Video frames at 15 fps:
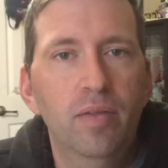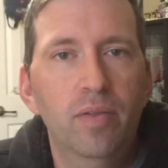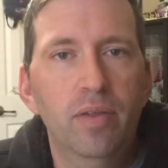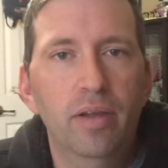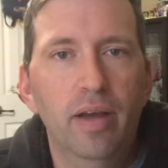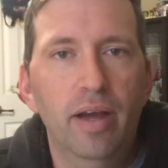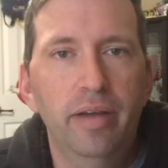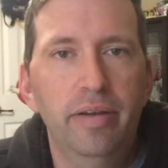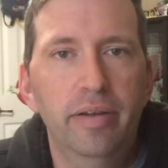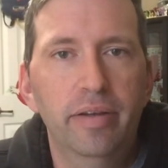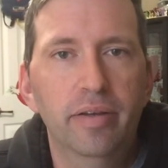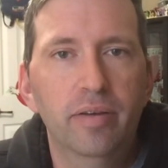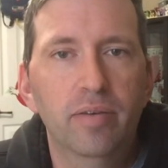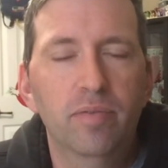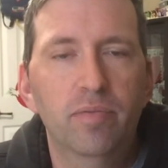the
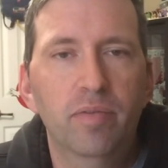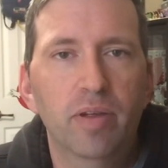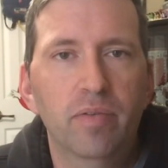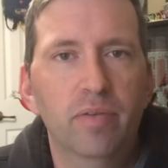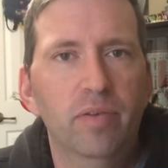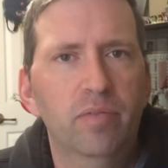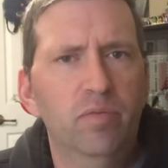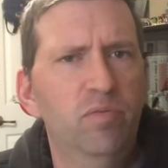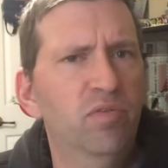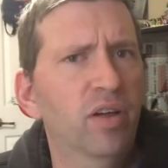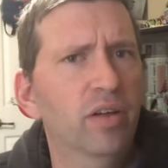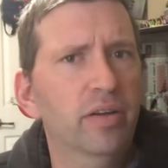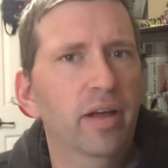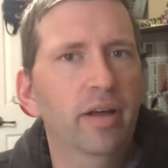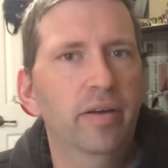idea of, it
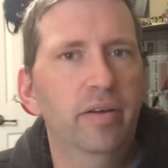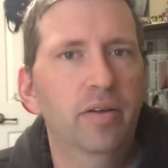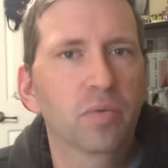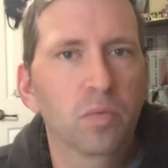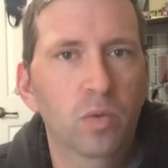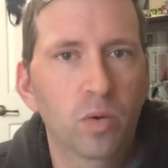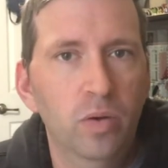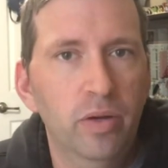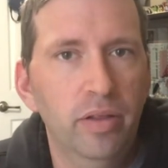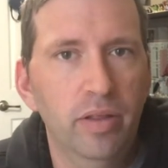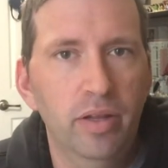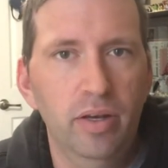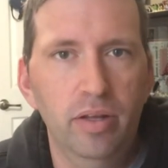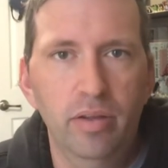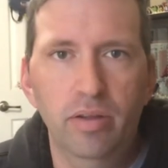felt kind of heroic
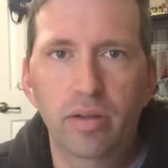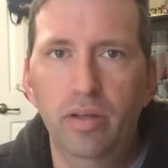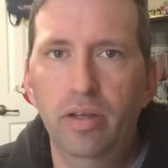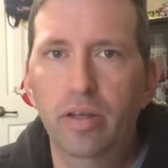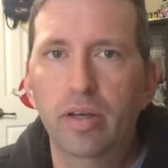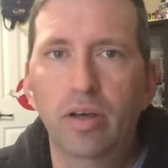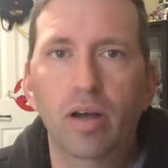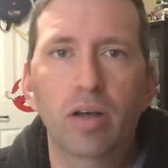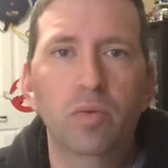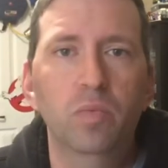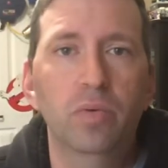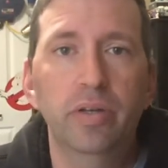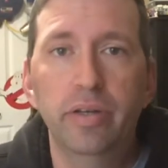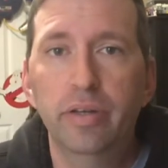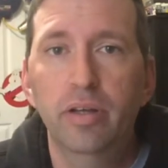that the Egon
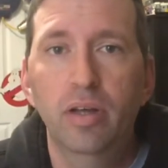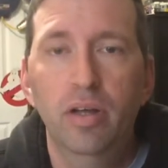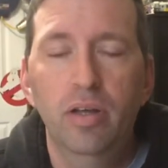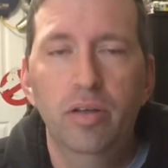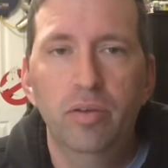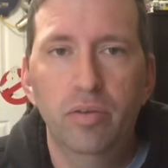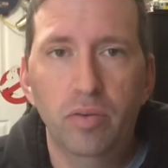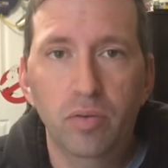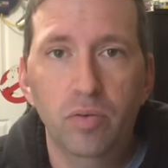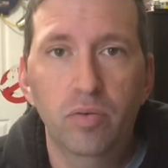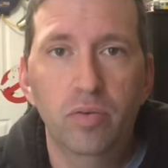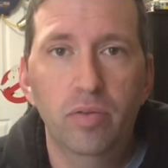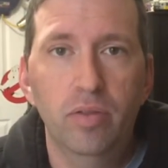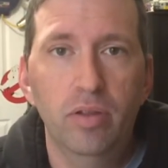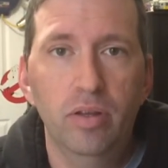would
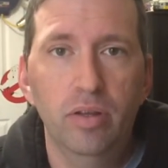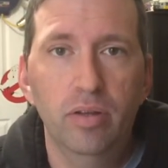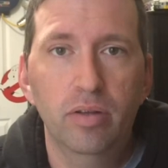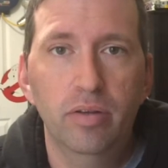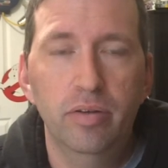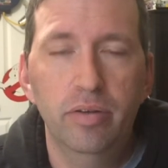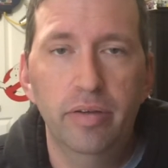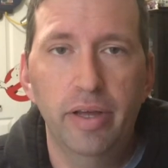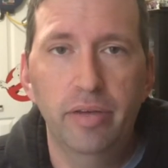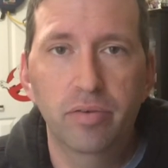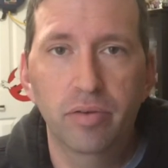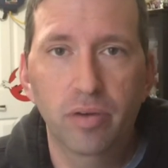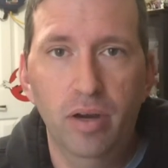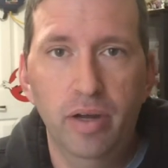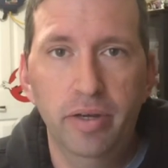use the
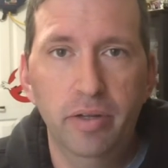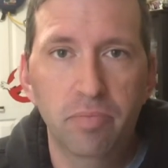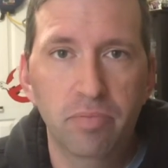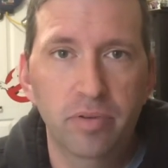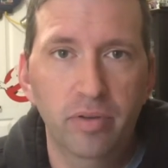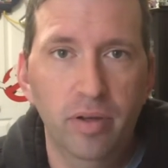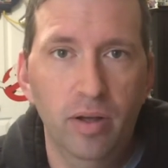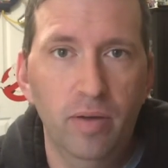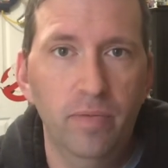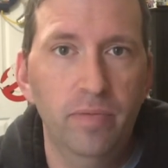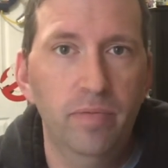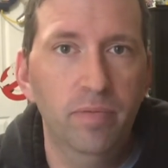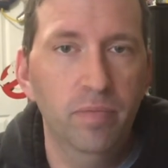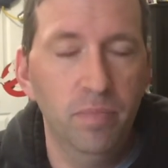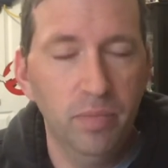taser on himself,
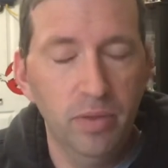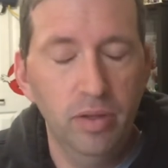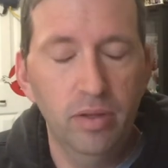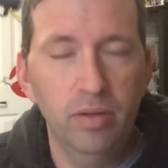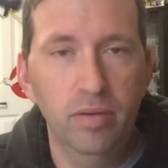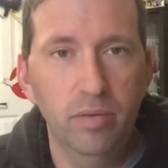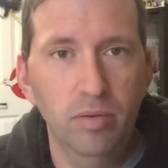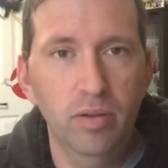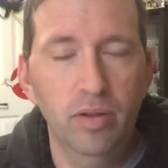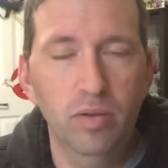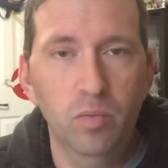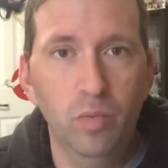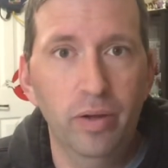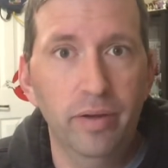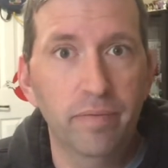the
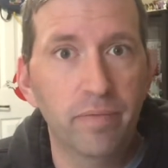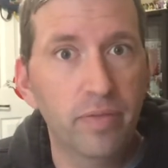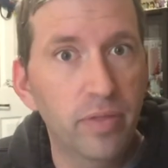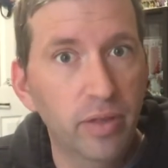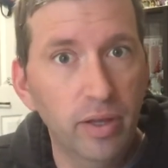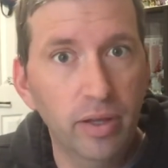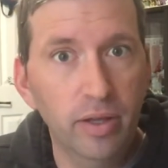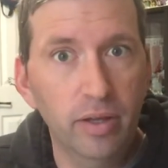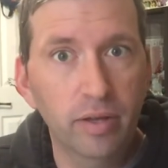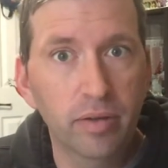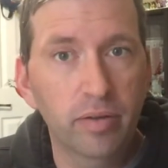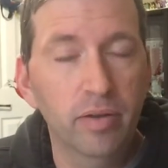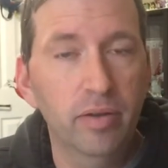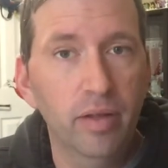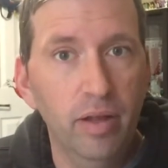way of thinking
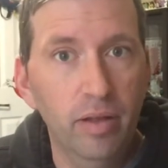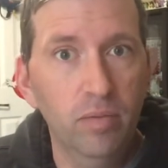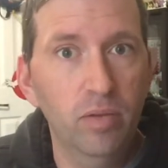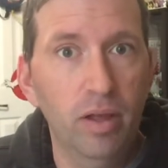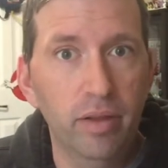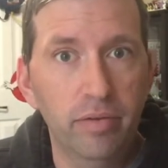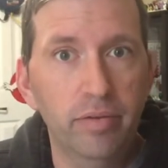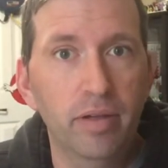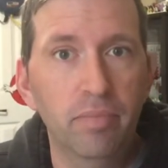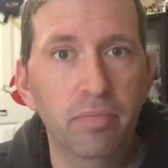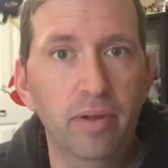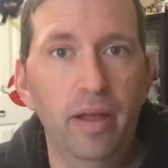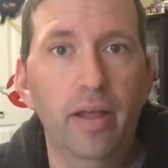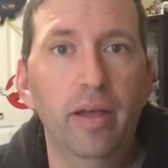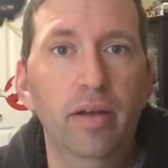a step
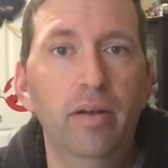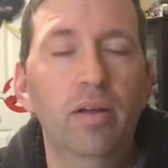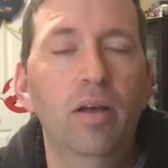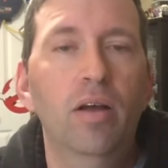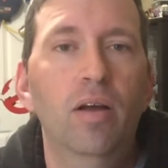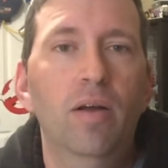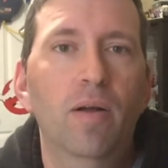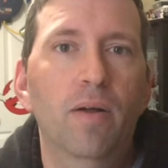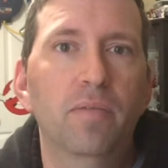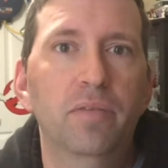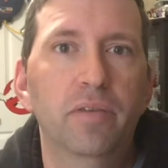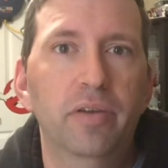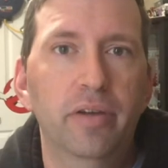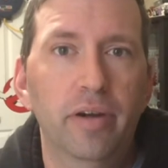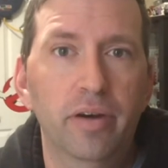ahead of the
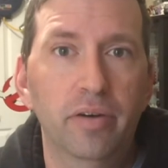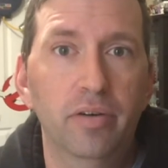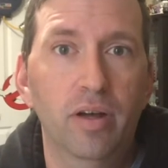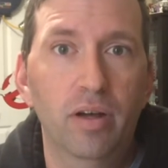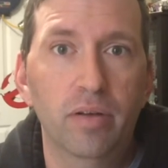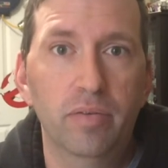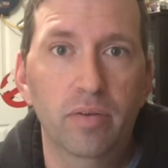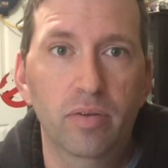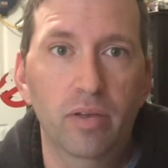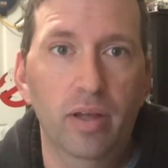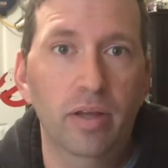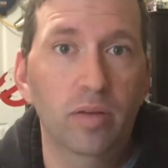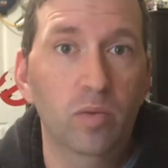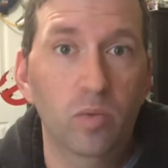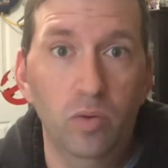terror dog that's
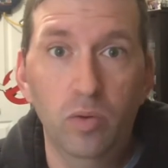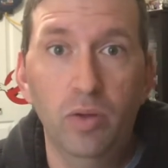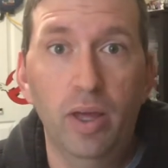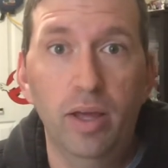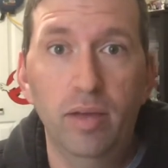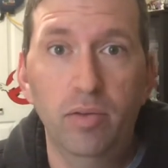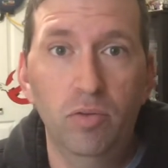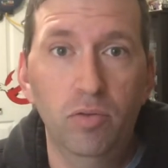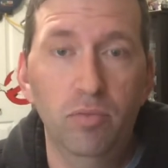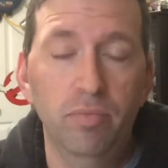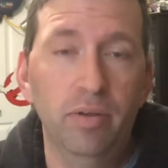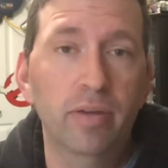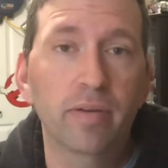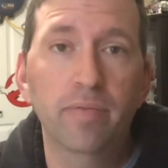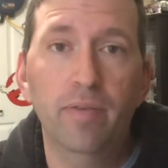like, you can't use
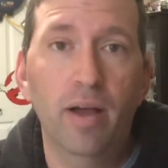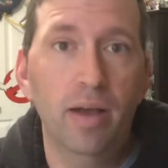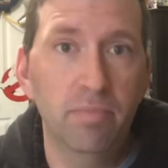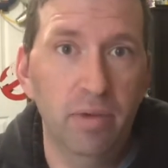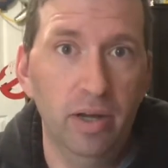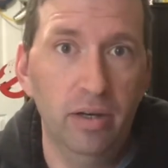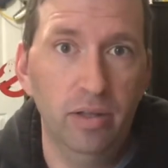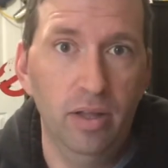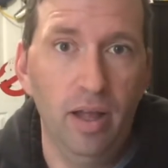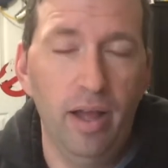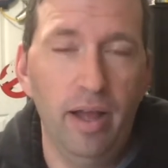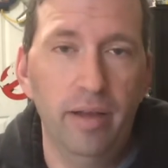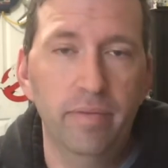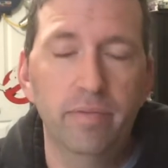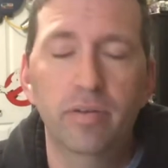me if I'm not
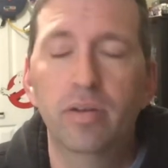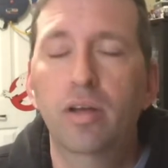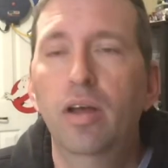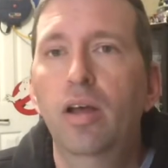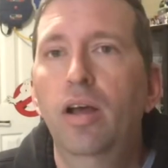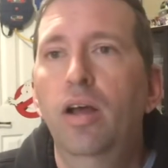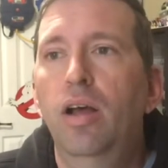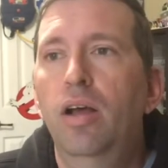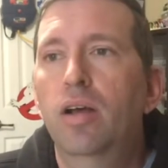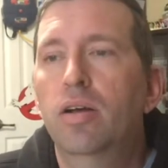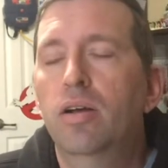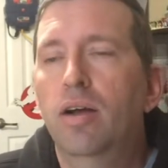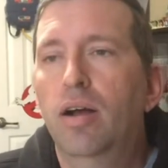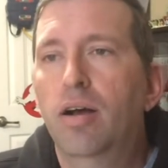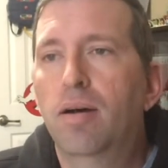alive.
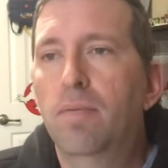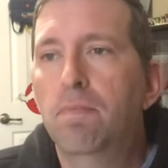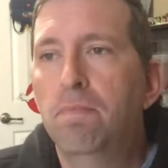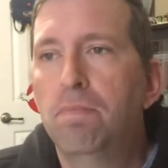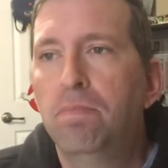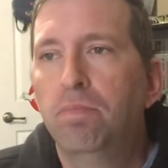Um,